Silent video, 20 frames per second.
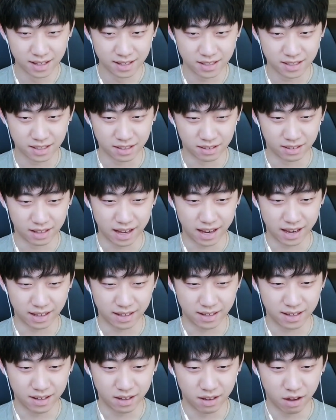So
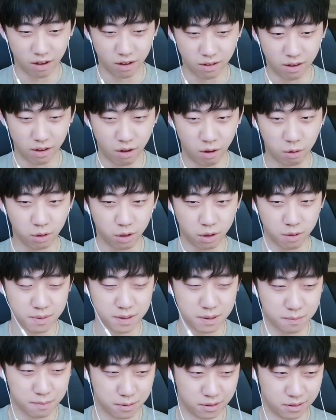like older
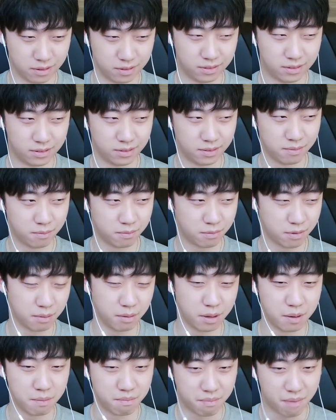people,
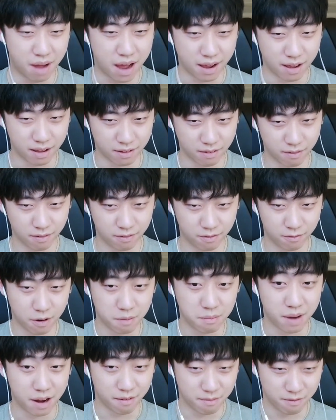probably my
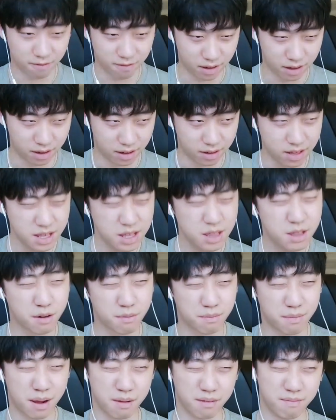either
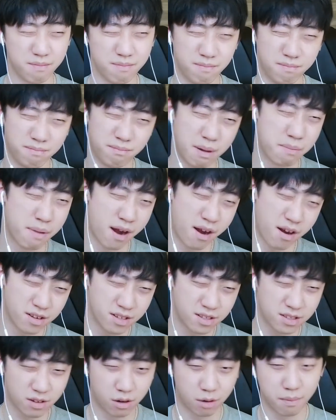my
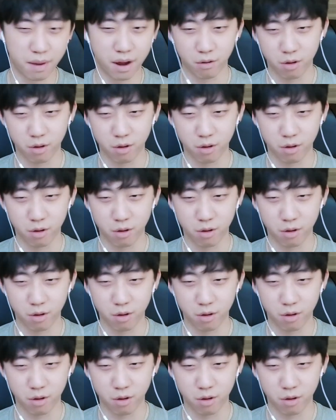parents or my